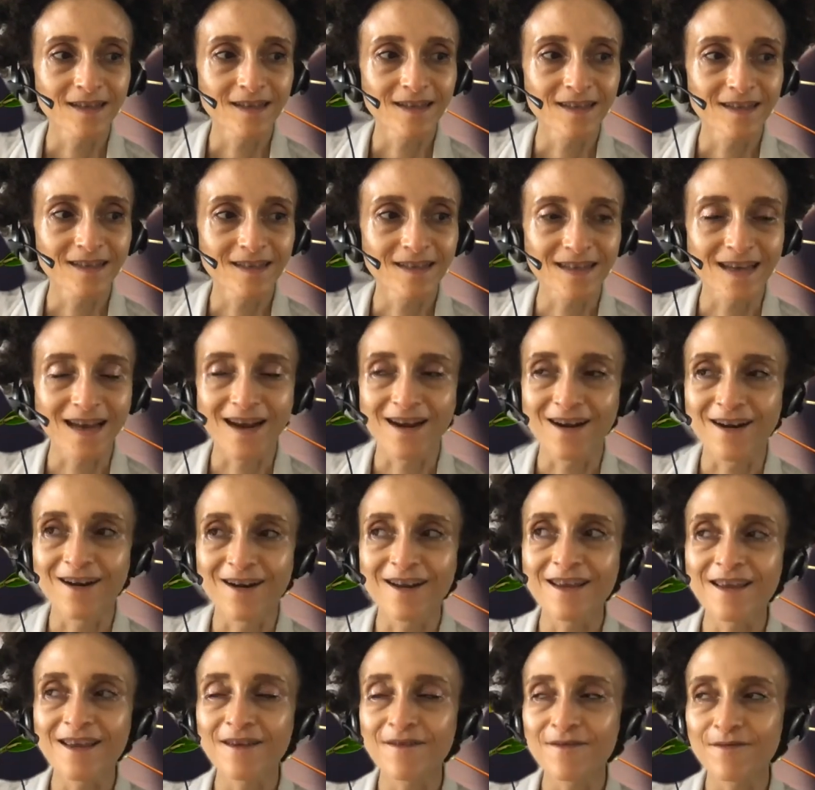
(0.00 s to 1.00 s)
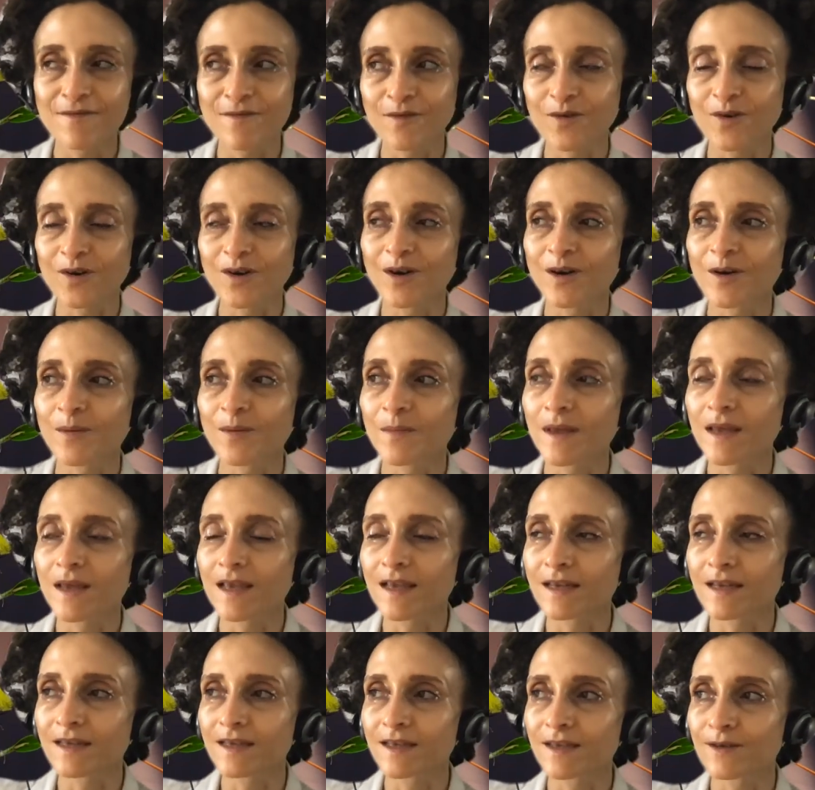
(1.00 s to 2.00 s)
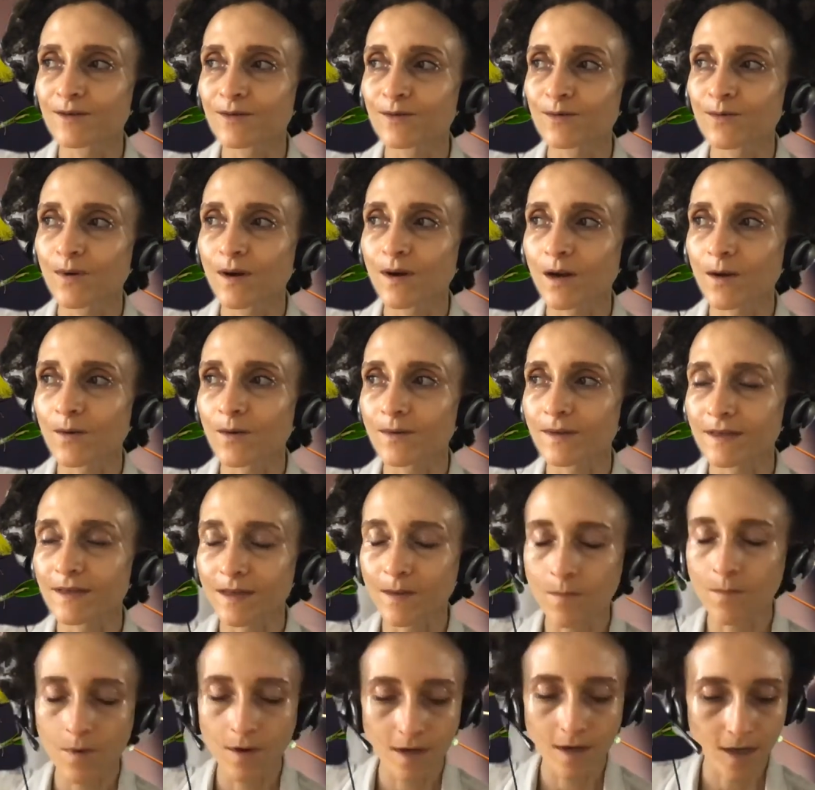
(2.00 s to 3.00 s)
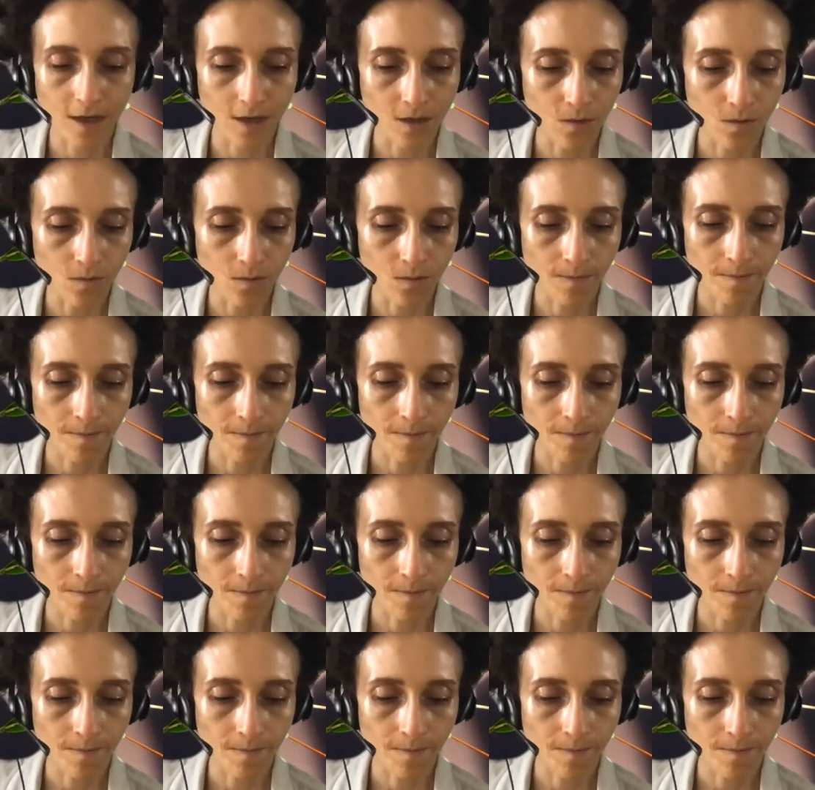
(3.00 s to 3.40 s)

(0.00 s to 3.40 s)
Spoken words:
scary for me to work with someone new.